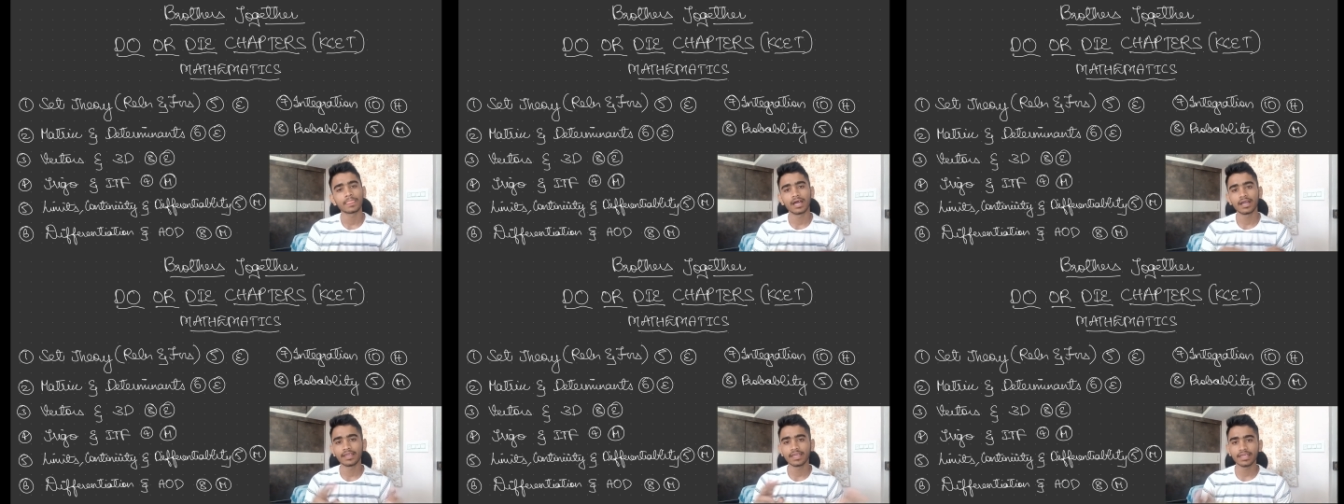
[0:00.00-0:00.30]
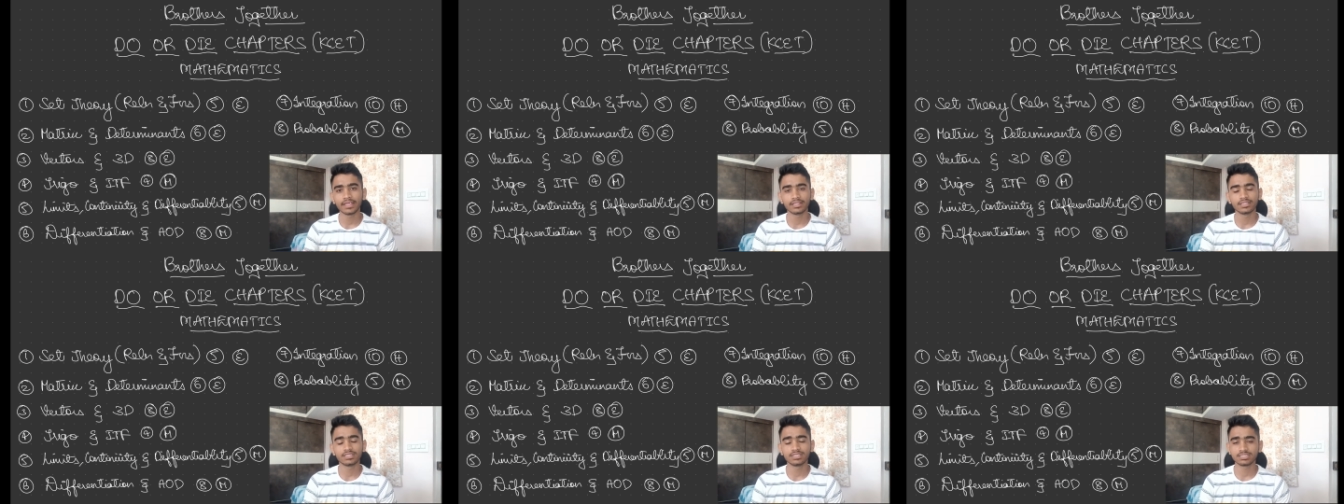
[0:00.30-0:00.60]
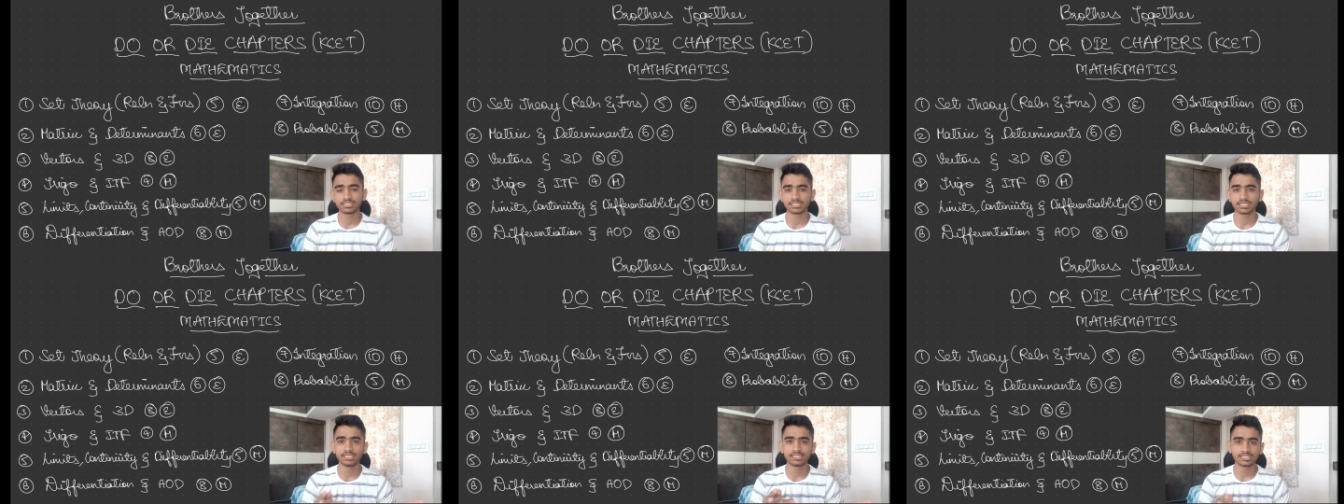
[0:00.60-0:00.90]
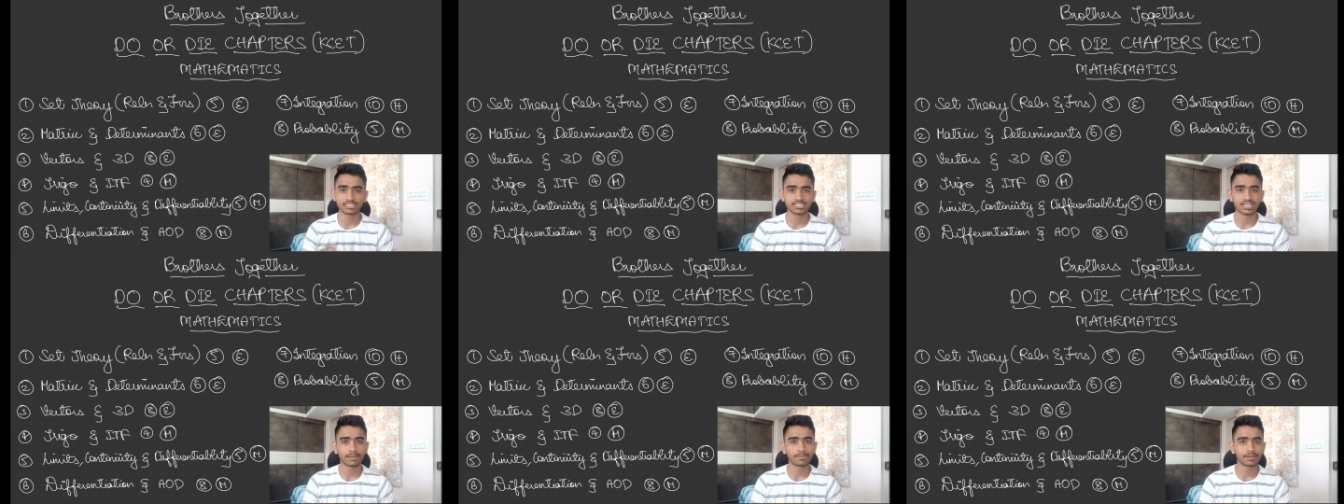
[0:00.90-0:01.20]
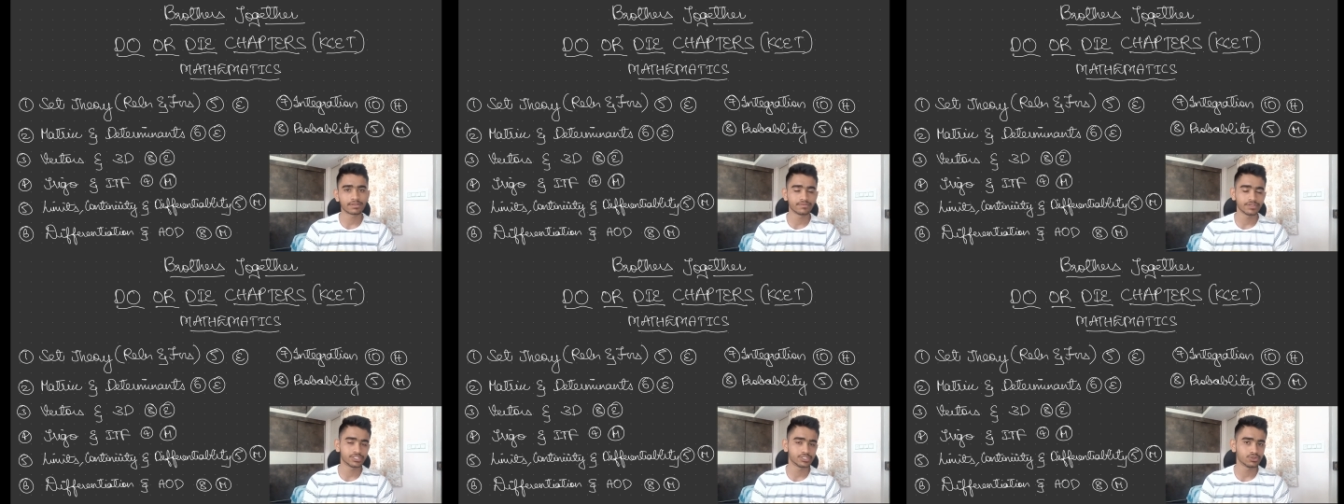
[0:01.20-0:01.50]
Again, this is a
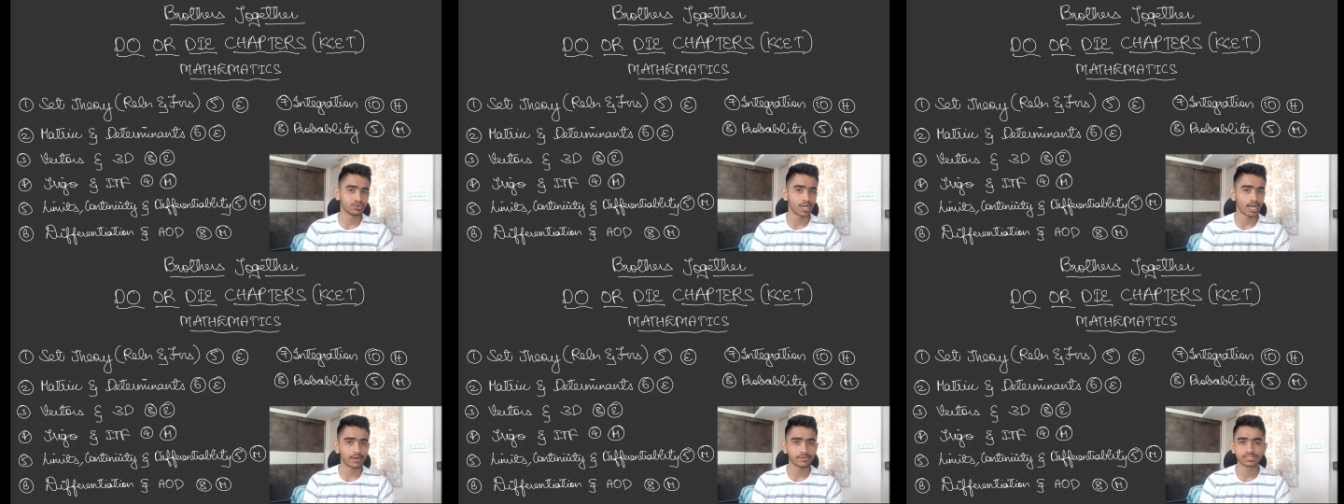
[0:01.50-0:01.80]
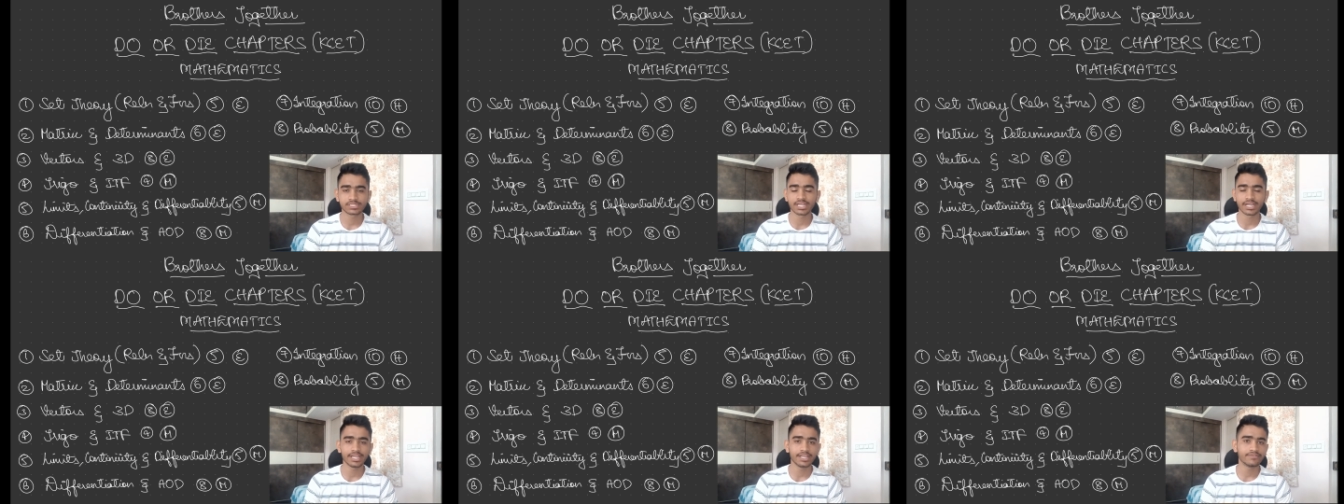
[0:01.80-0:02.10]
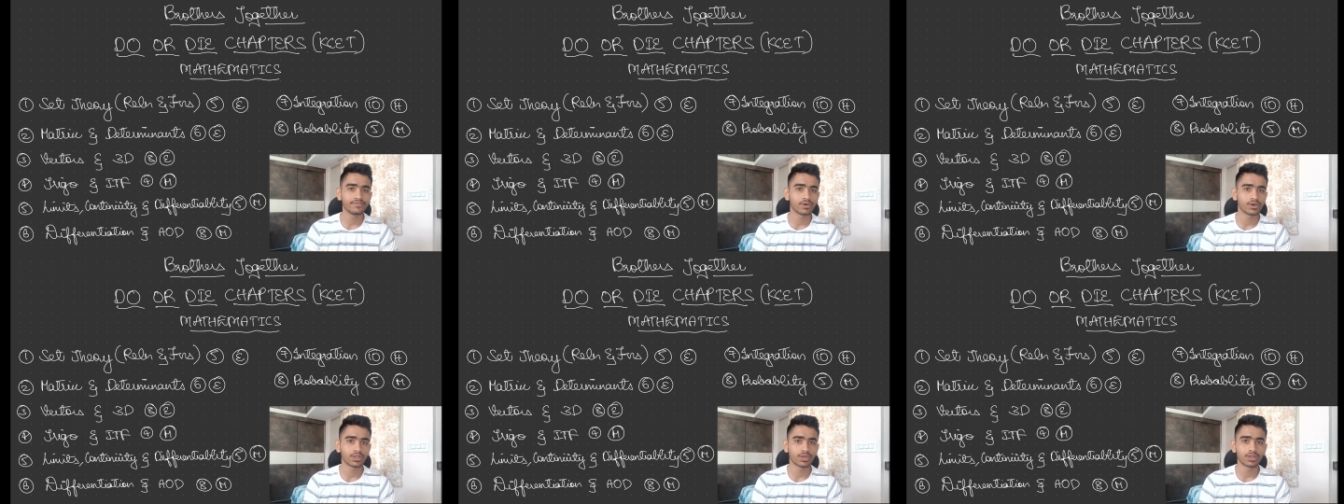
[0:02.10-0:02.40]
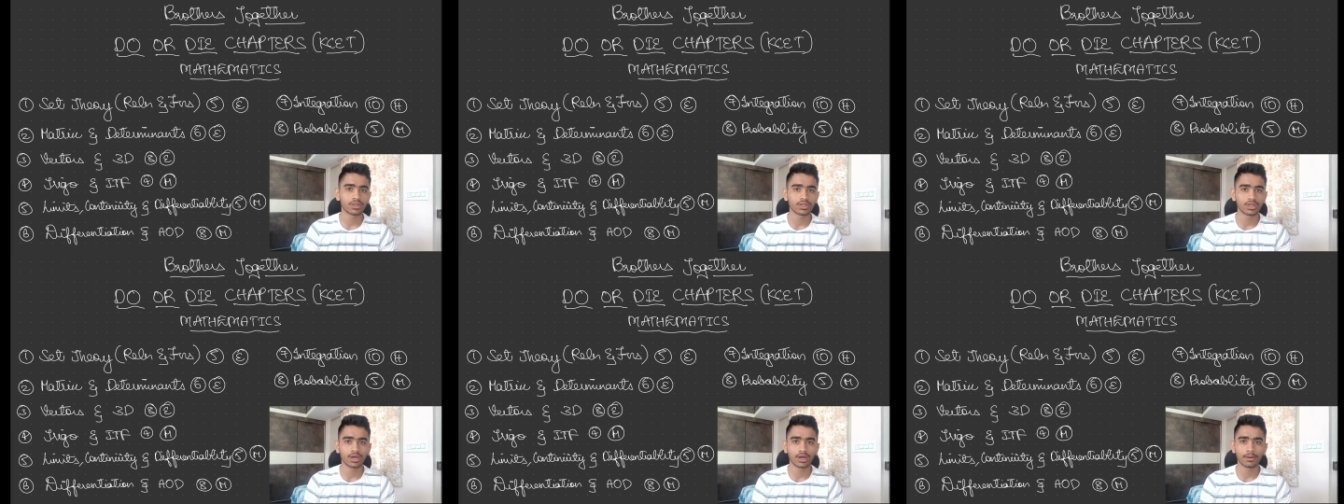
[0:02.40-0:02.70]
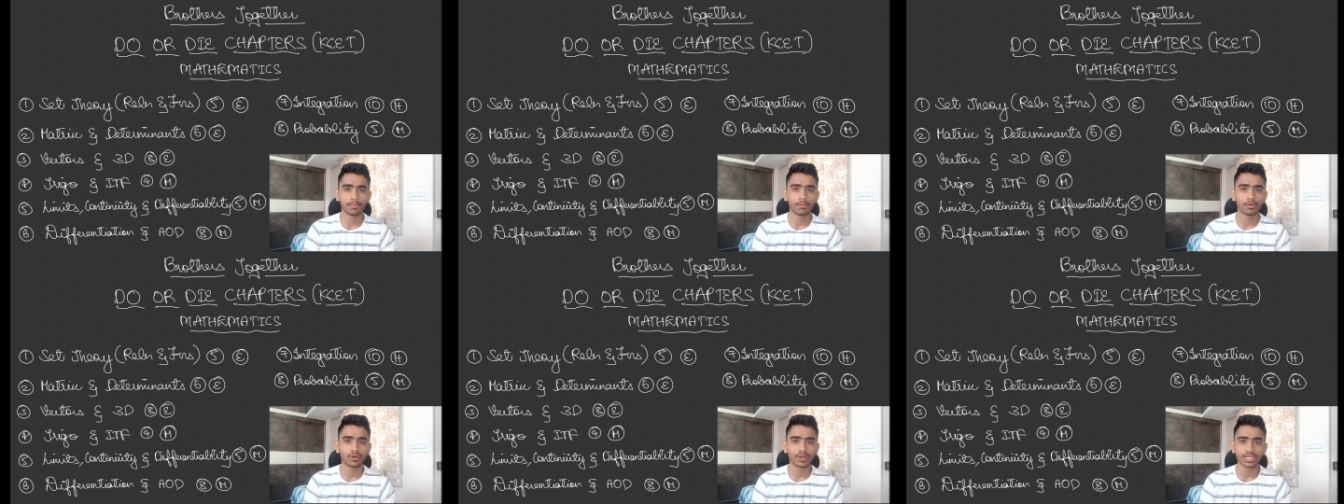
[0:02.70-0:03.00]
chapter which you have studied for your
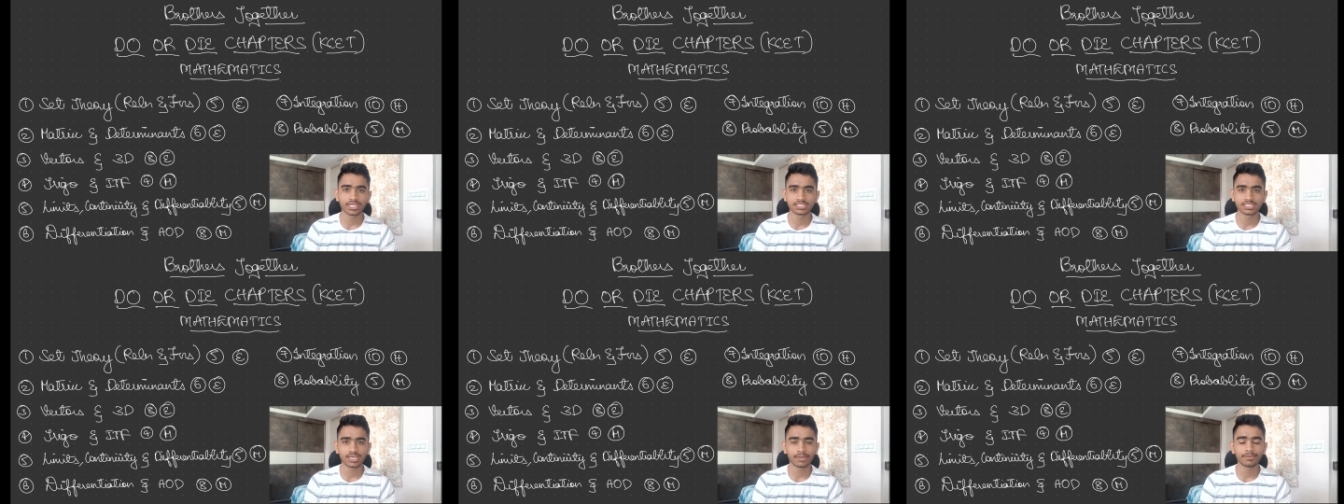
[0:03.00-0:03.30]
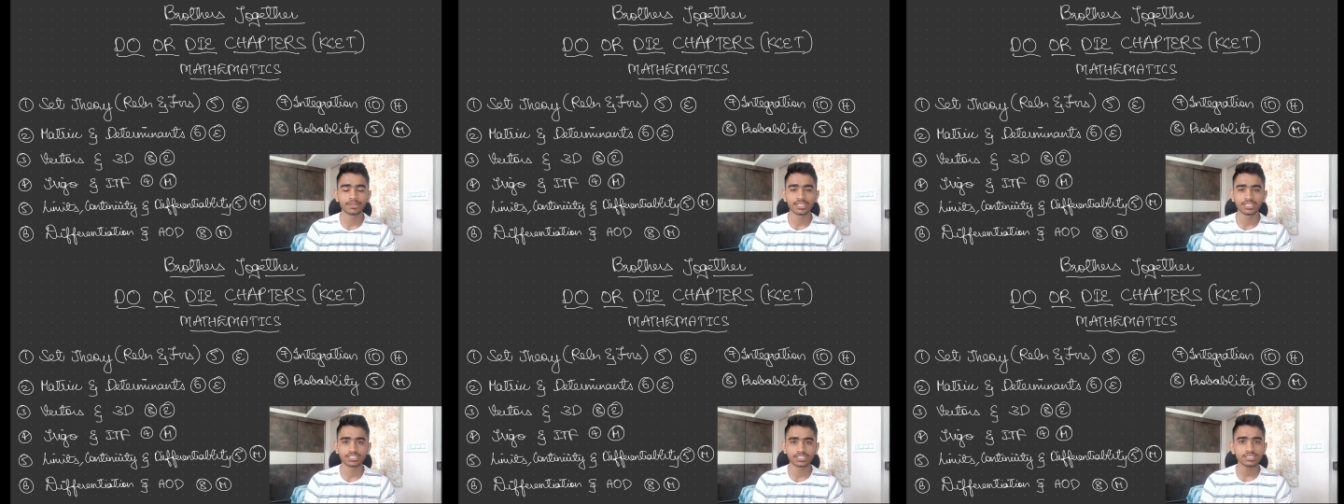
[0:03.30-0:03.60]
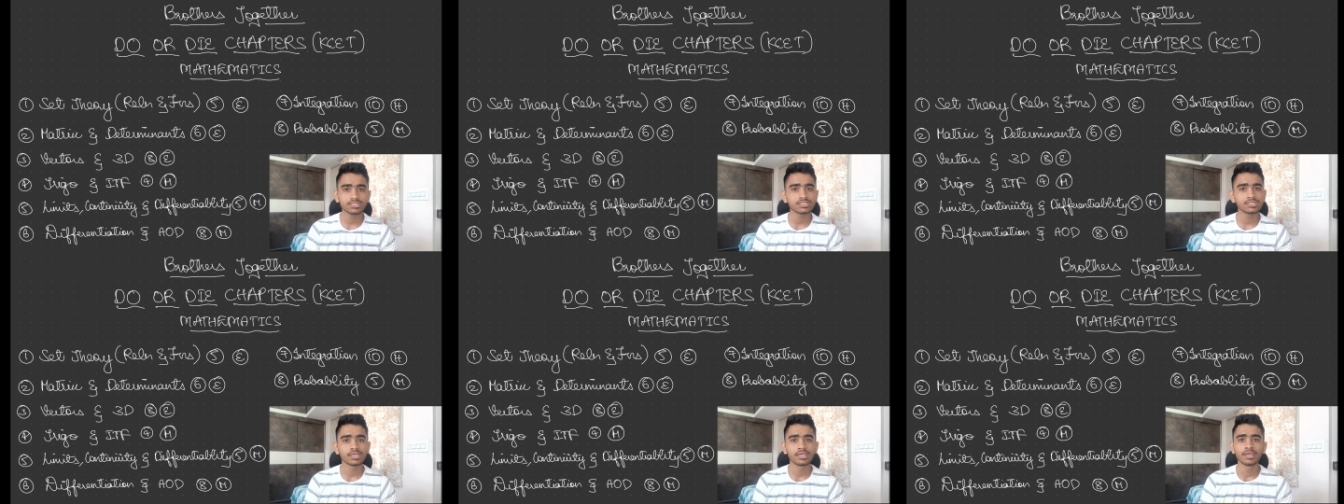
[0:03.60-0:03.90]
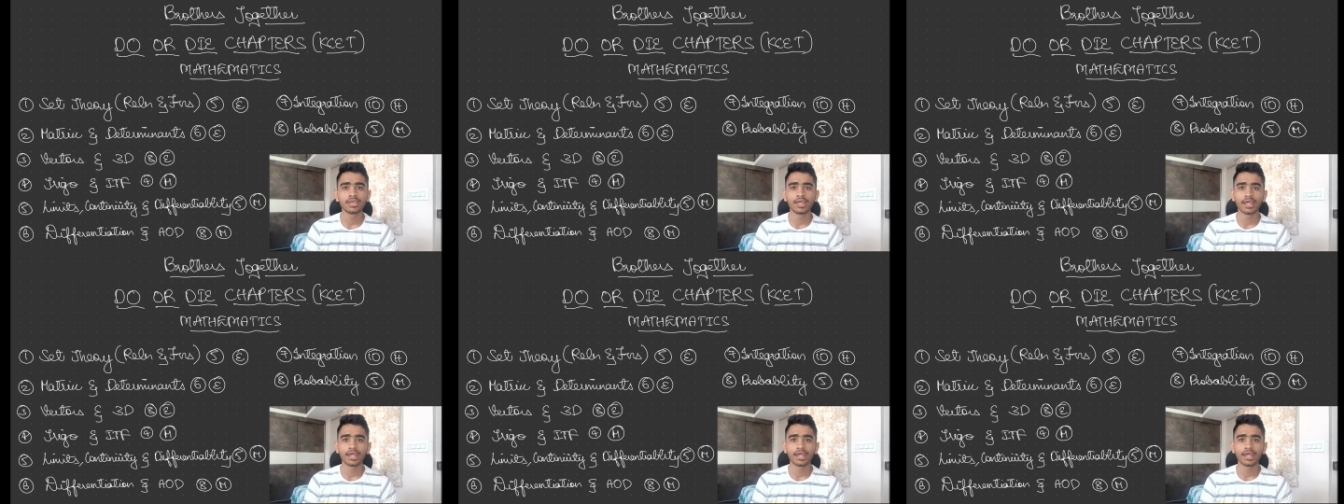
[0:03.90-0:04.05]
uh, board examinations